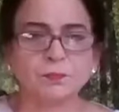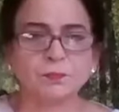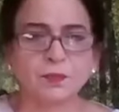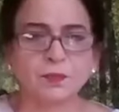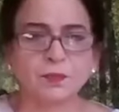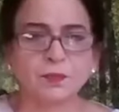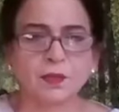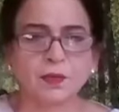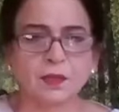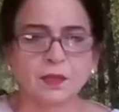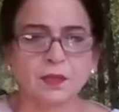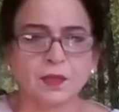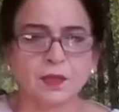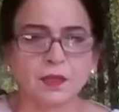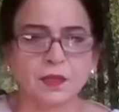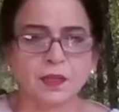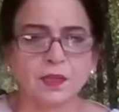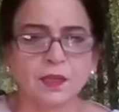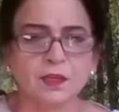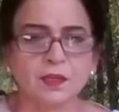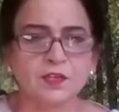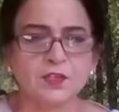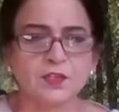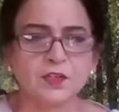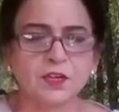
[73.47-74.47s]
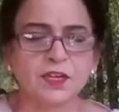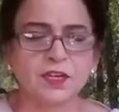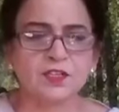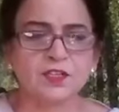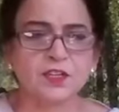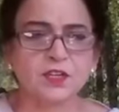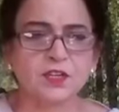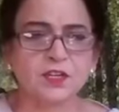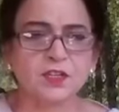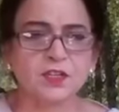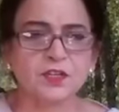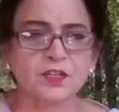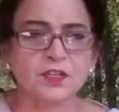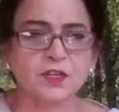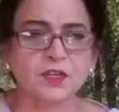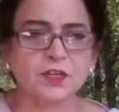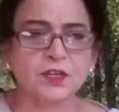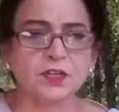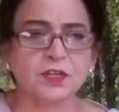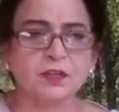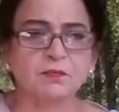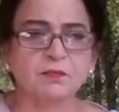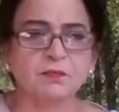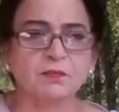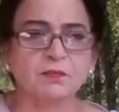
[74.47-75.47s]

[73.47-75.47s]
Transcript: And the English translation,